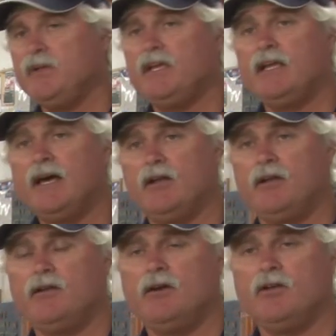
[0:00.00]
million
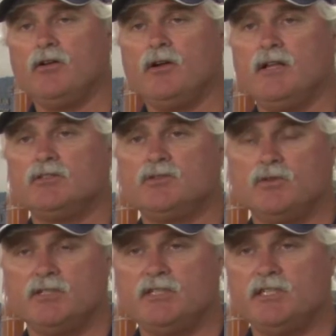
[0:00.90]
gallon underground
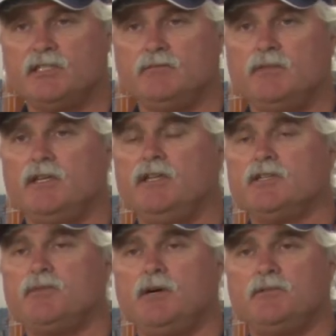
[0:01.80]
storage system, and then
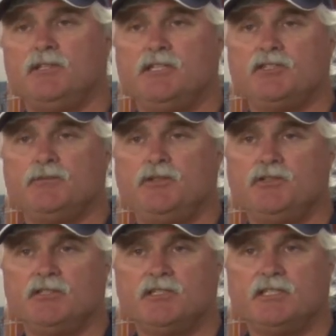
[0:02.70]
it's pumped to the
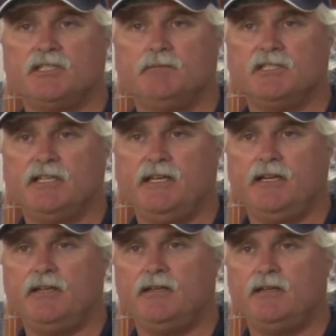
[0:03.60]
distribution system as
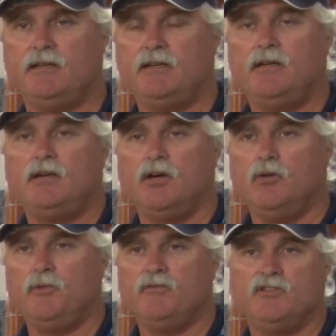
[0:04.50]
needed. I
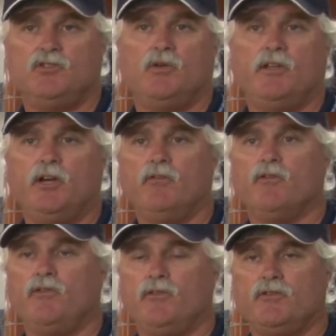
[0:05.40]
hope you've enjoyed the
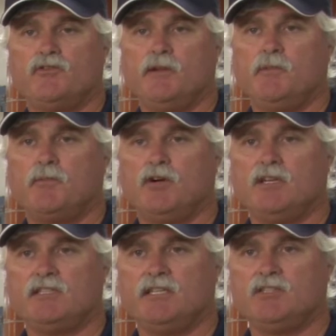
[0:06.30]
overview of the treatment
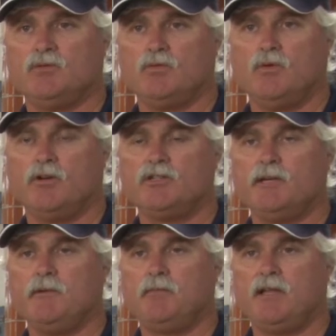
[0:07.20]
process at the water
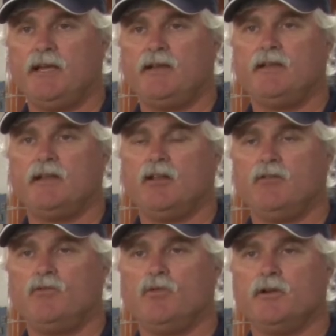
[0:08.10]
treatment plant, and I
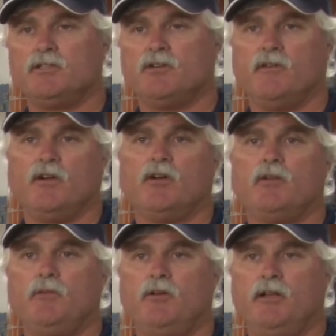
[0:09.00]
look forward to serving our
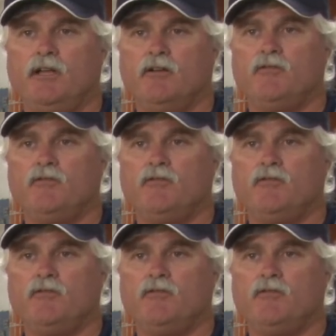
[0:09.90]
community and our